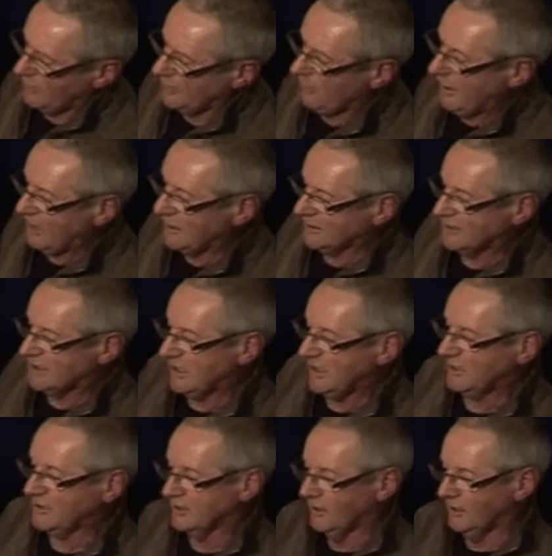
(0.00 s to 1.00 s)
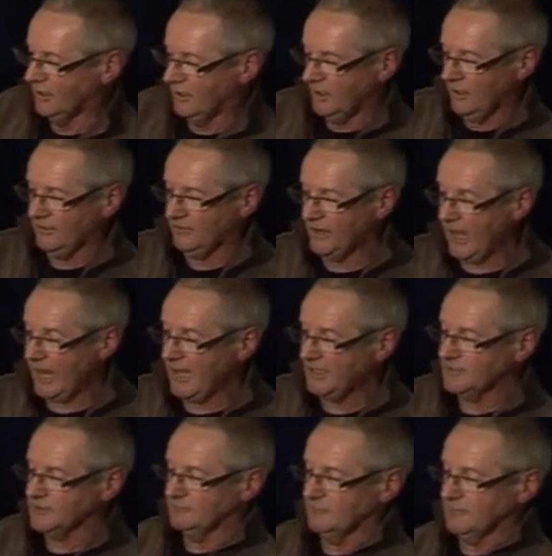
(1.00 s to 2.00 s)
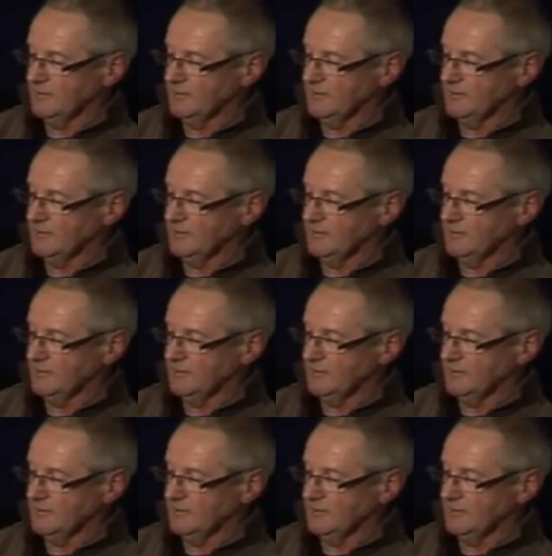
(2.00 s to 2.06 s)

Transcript: and the balance is the head,